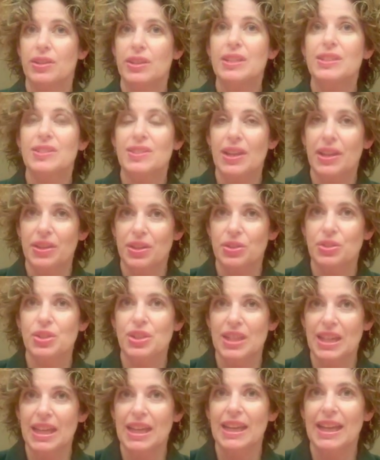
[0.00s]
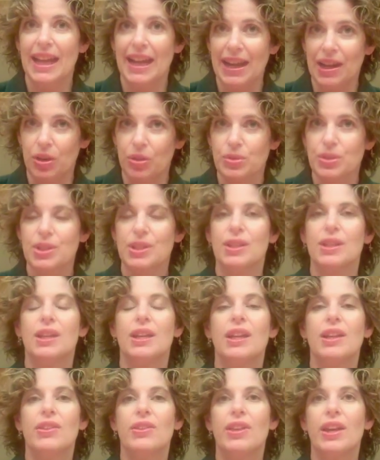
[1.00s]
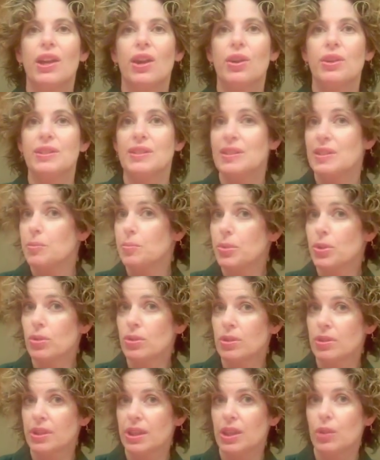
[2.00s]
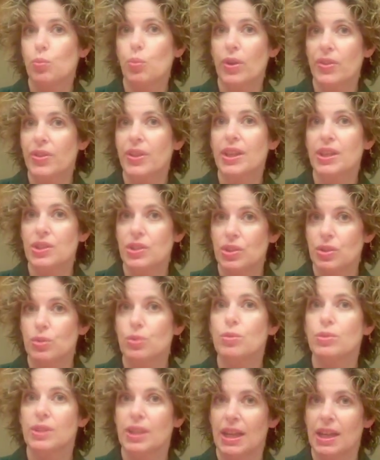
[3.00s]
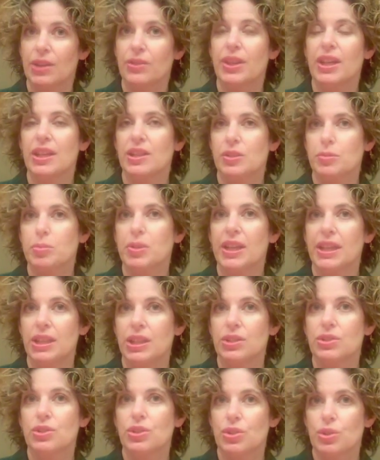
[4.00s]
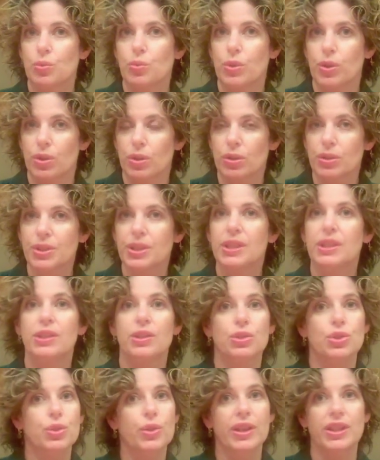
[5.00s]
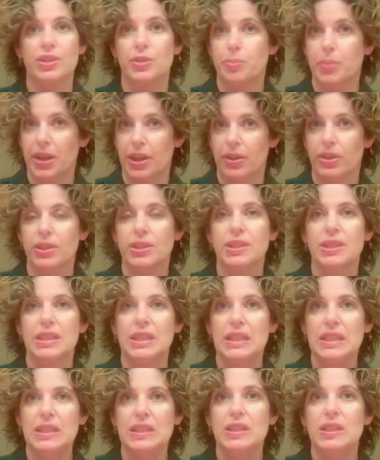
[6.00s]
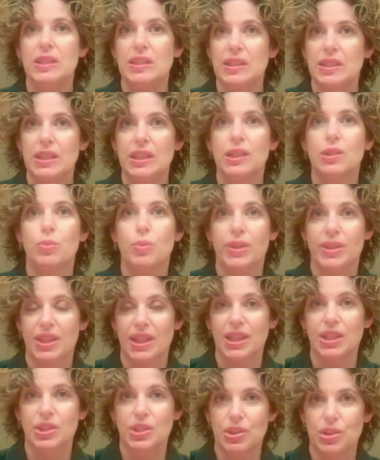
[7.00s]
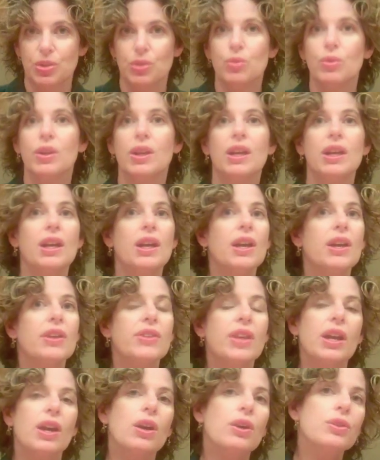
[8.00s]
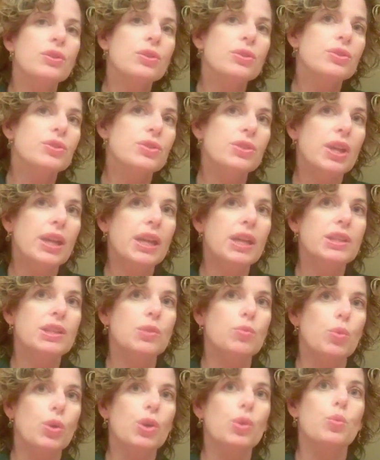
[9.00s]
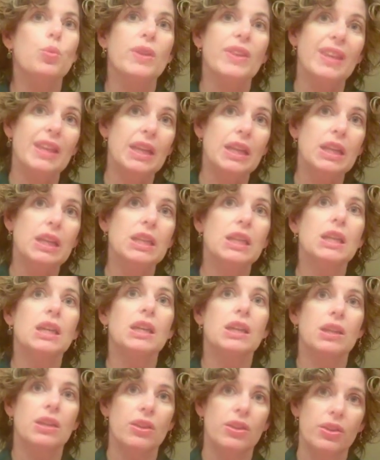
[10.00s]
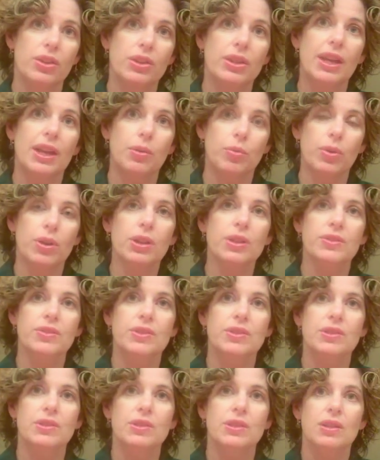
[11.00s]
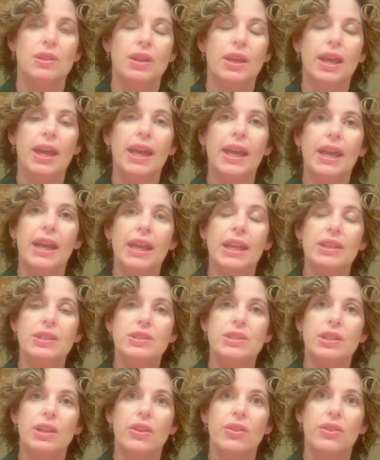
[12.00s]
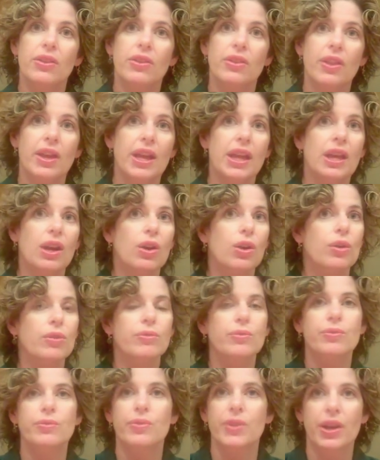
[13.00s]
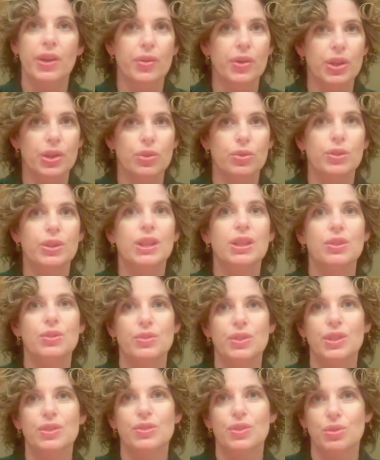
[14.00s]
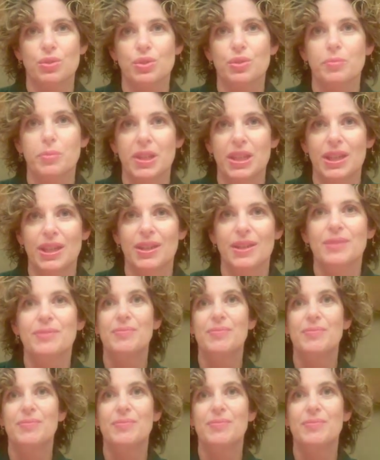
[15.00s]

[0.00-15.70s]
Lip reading: insiders to get out. They are simple in what they do and how they explain it to the world. They're transparent, easy to see what they do. They understand and work within the networks, and they are very good at using social media.